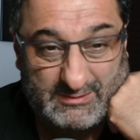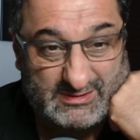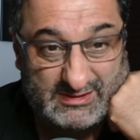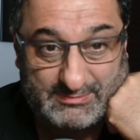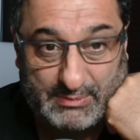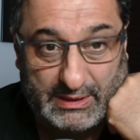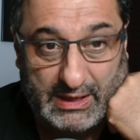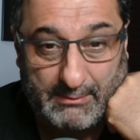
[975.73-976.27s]

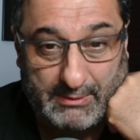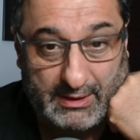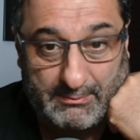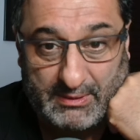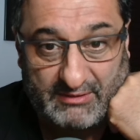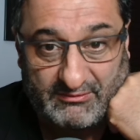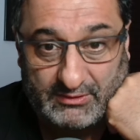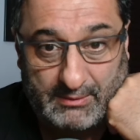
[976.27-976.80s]
becoming a
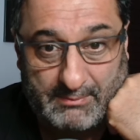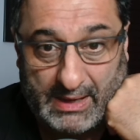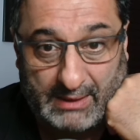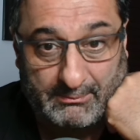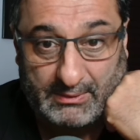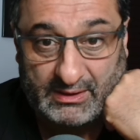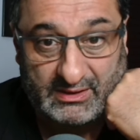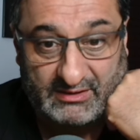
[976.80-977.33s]
bit of on the back
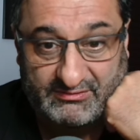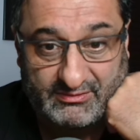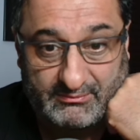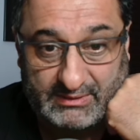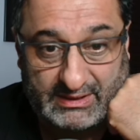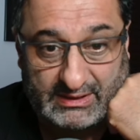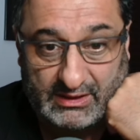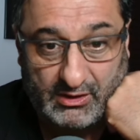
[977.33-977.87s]
burner for
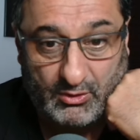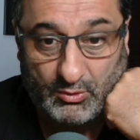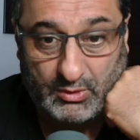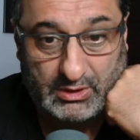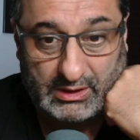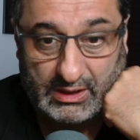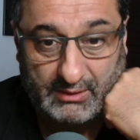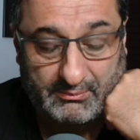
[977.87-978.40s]
me, the whole
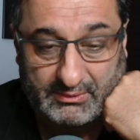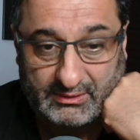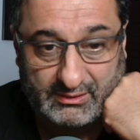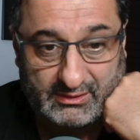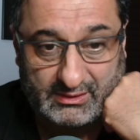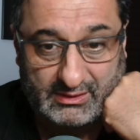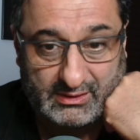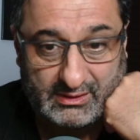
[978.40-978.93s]
club and
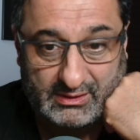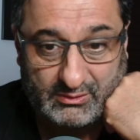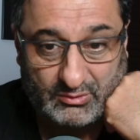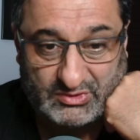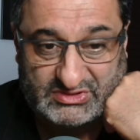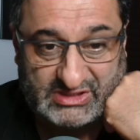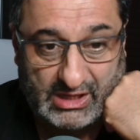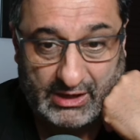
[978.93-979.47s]

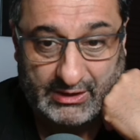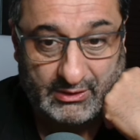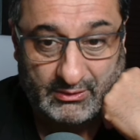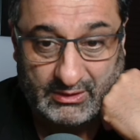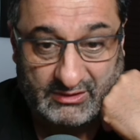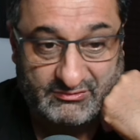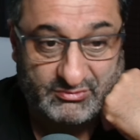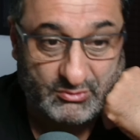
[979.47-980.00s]
what's going on,
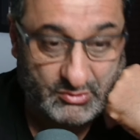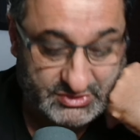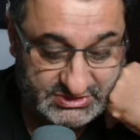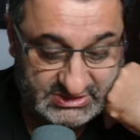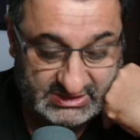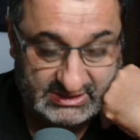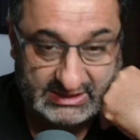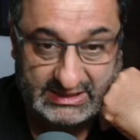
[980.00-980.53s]

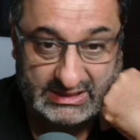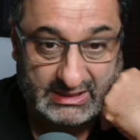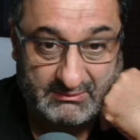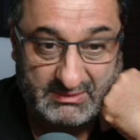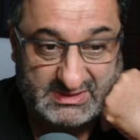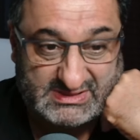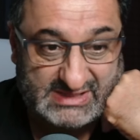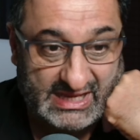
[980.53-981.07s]
unfortunately. And
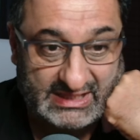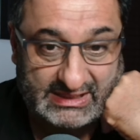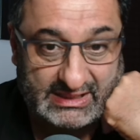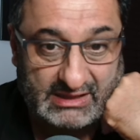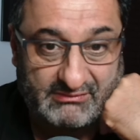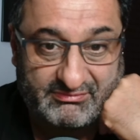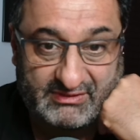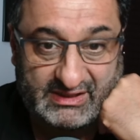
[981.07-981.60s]
I'm just ending
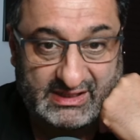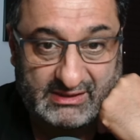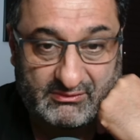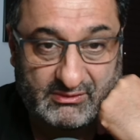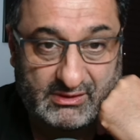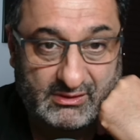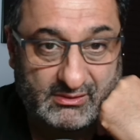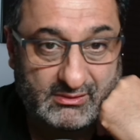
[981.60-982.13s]
up thinking,
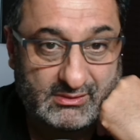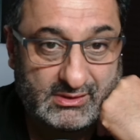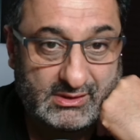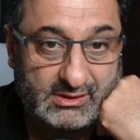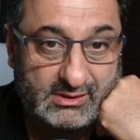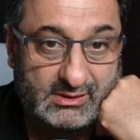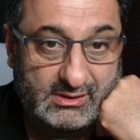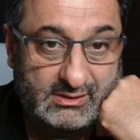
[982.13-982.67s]
well,
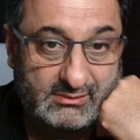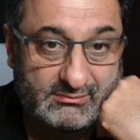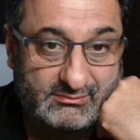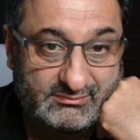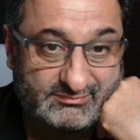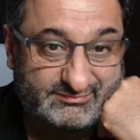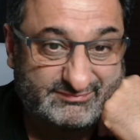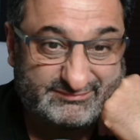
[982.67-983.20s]

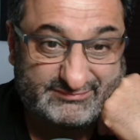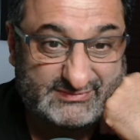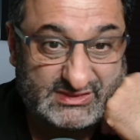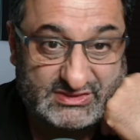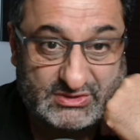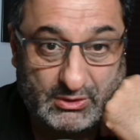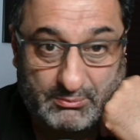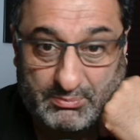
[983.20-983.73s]

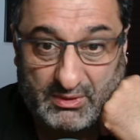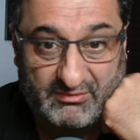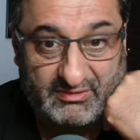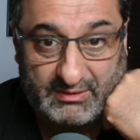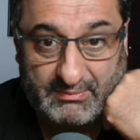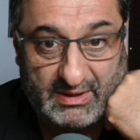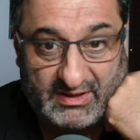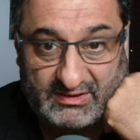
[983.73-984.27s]
just not
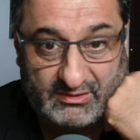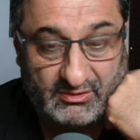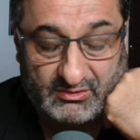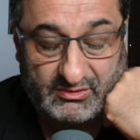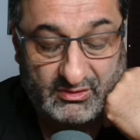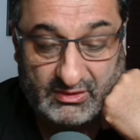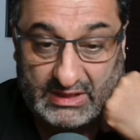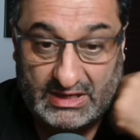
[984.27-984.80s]
bothered about,
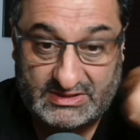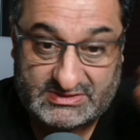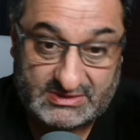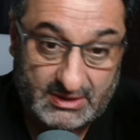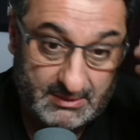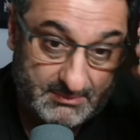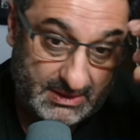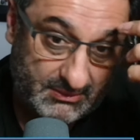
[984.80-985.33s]
not that
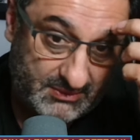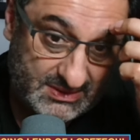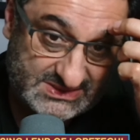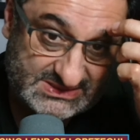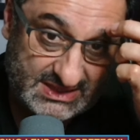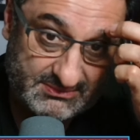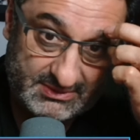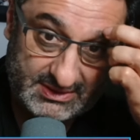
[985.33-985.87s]
excited about West
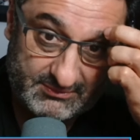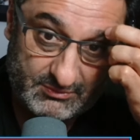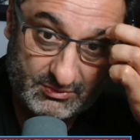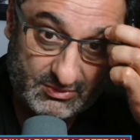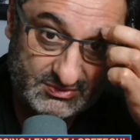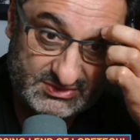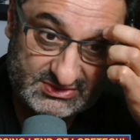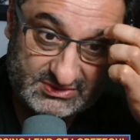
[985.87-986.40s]
Ham
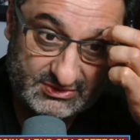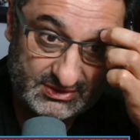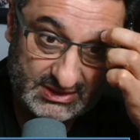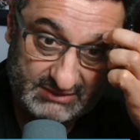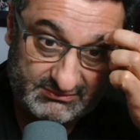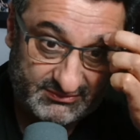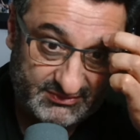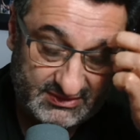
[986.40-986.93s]
anymore, just doing
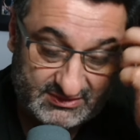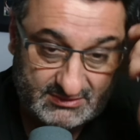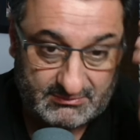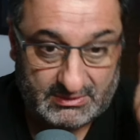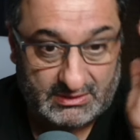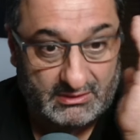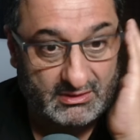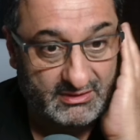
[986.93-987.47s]
other things in my
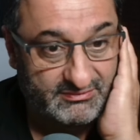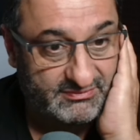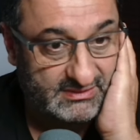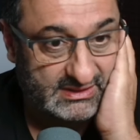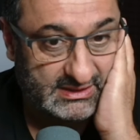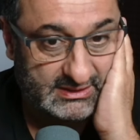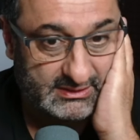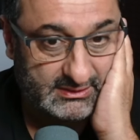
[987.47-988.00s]
life. And
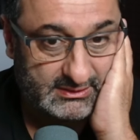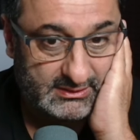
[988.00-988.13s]
then,